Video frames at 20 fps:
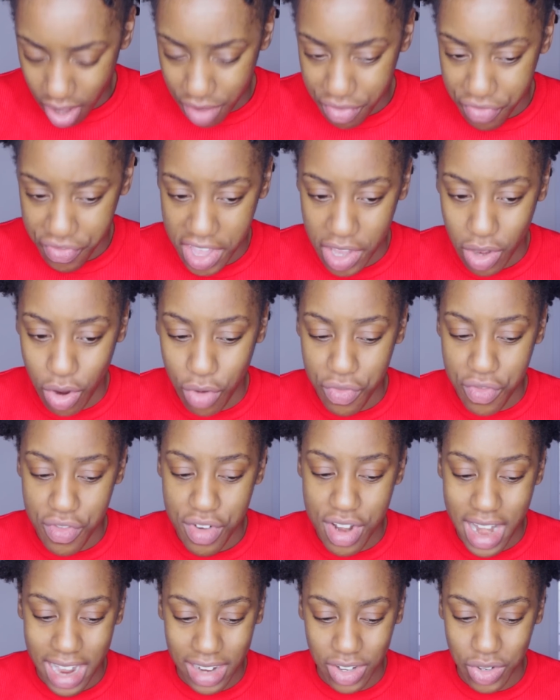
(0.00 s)
a thing of
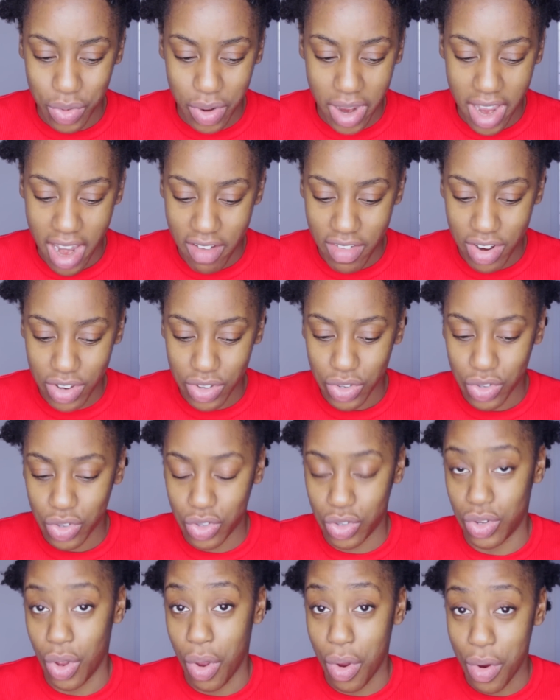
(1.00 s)
natural hair is
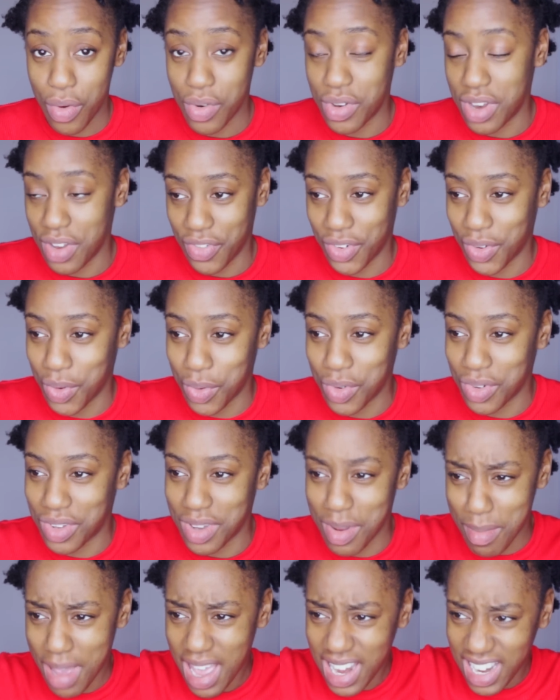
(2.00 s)
so difficult
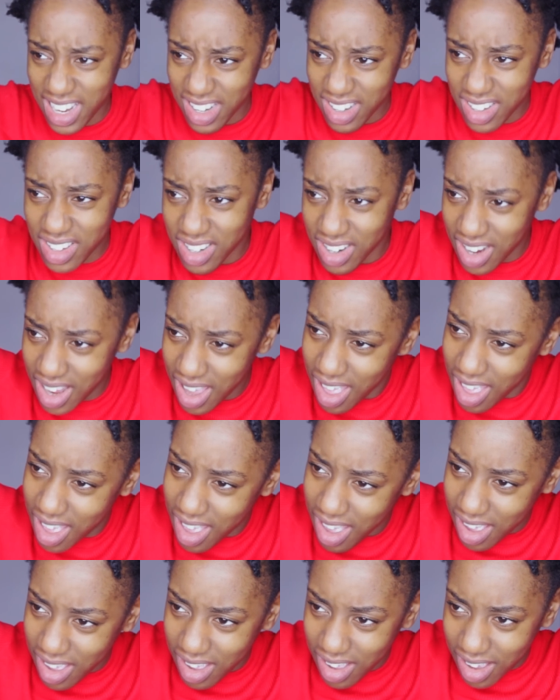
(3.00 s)
to manage.
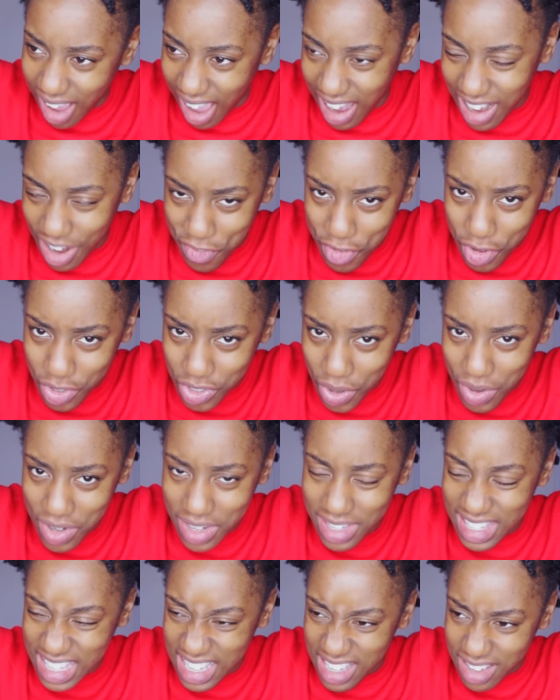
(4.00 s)
And I feel so
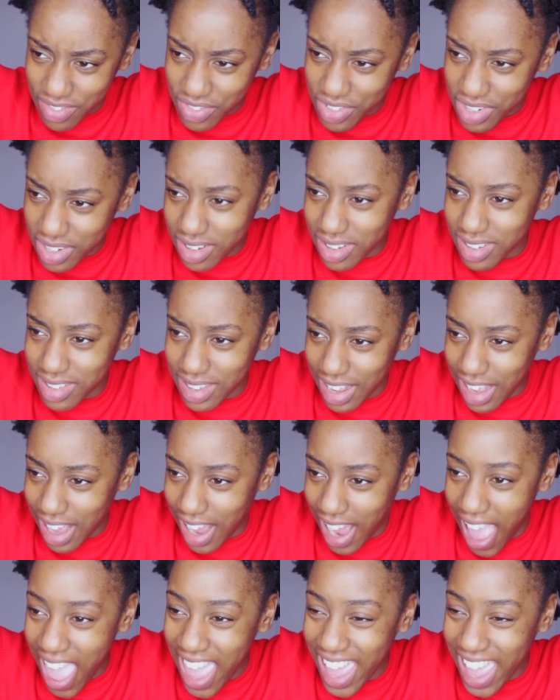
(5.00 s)
deceived because I